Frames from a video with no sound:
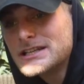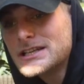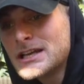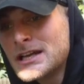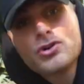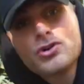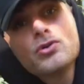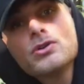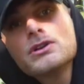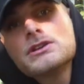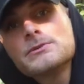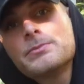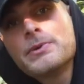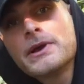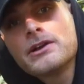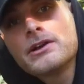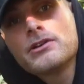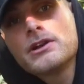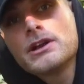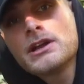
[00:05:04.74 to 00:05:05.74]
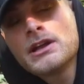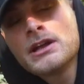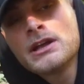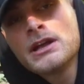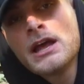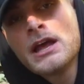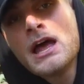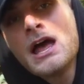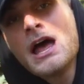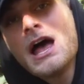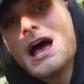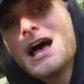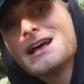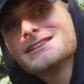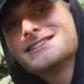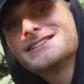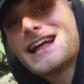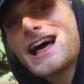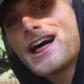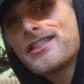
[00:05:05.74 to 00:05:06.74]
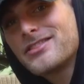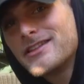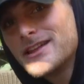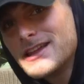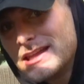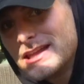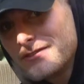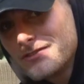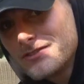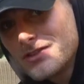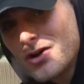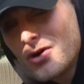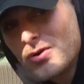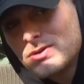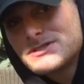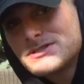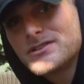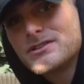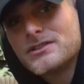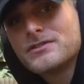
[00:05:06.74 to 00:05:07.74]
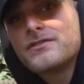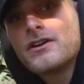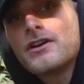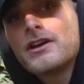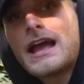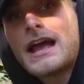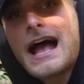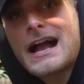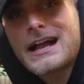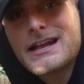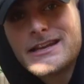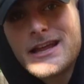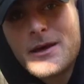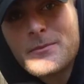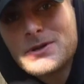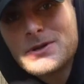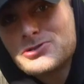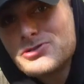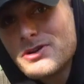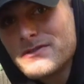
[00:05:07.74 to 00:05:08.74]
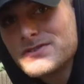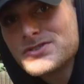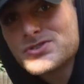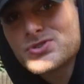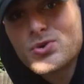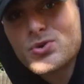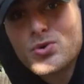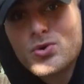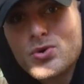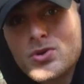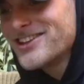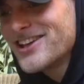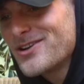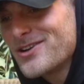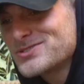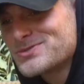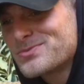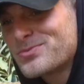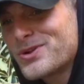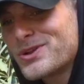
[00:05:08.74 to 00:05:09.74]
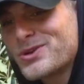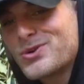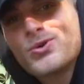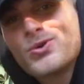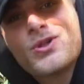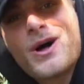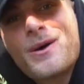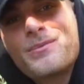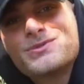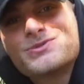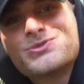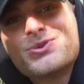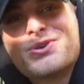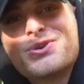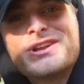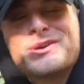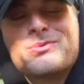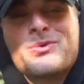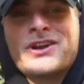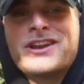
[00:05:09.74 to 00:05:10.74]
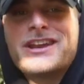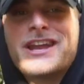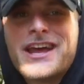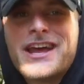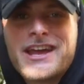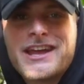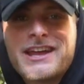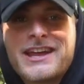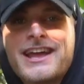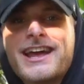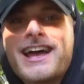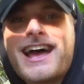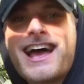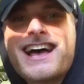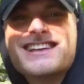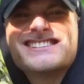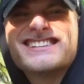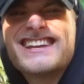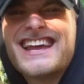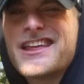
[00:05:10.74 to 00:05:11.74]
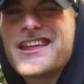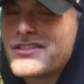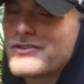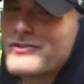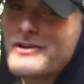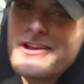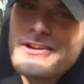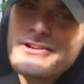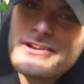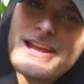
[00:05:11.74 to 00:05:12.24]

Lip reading: recruited to Pingree as an athlete, even though it's a very academic-driven school. Yeah, it was a pretty cool opportunity one day as an 8th grader